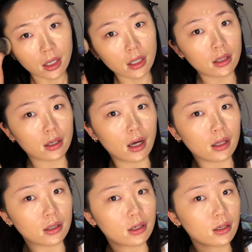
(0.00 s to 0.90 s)
the
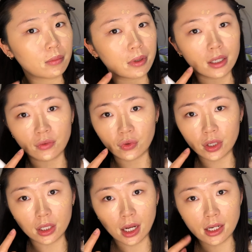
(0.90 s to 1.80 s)
color, but if you
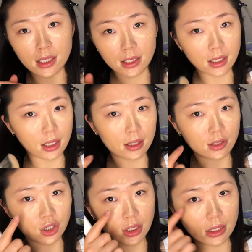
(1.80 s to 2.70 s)
can kind of see, it's
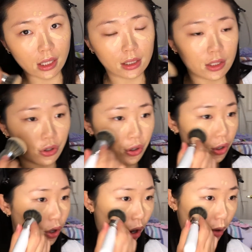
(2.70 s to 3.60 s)
just slightly
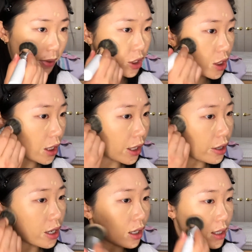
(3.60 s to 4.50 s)
darker on my cheek
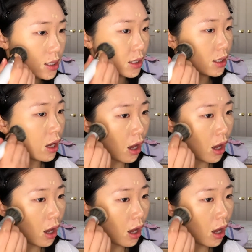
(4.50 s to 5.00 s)
area because